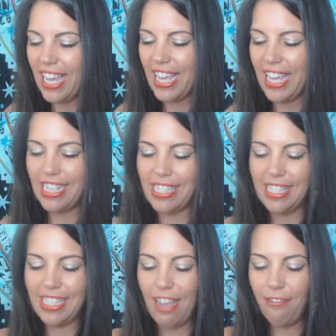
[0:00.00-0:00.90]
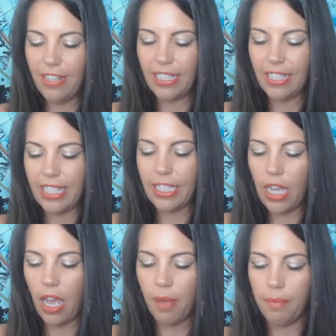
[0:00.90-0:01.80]
And definitely,
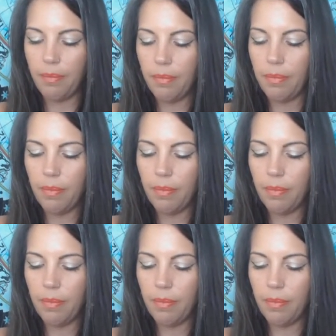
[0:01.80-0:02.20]
um,